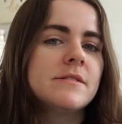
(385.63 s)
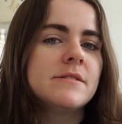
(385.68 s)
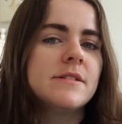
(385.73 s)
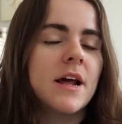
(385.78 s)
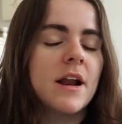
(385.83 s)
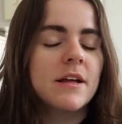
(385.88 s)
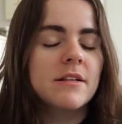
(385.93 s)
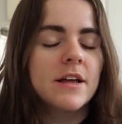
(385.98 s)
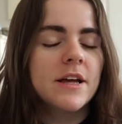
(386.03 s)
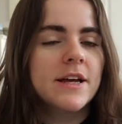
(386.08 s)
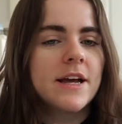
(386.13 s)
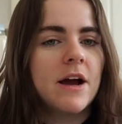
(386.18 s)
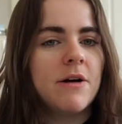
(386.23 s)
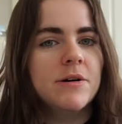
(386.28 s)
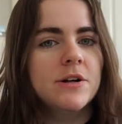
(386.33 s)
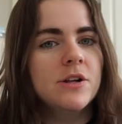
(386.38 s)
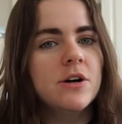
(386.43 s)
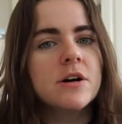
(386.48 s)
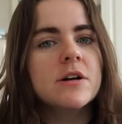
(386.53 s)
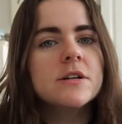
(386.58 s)
that I like how
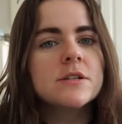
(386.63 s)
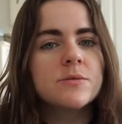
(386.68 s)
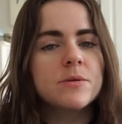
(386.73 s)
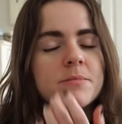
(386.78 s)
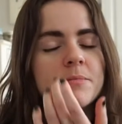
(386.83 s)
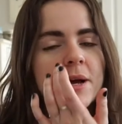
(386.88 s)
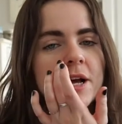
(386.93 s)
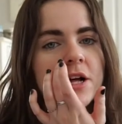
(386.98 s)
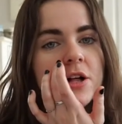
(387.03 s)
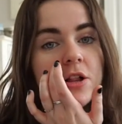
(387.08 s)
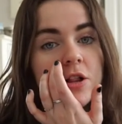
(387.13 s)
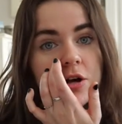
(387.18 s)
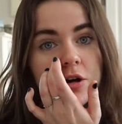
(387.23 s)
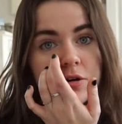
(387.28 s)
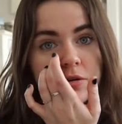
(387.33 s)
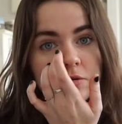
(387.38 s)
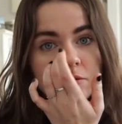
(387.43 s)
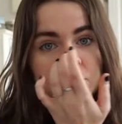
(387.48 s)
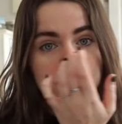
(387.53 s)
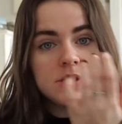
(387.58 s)
it looks with my
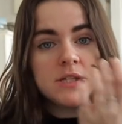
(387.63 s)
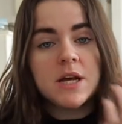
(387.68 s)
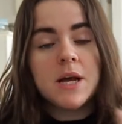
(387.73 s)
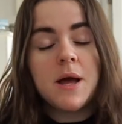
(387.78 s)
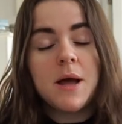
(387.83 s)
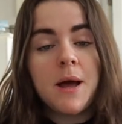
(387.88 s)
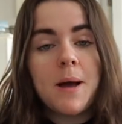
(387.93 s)
clothes.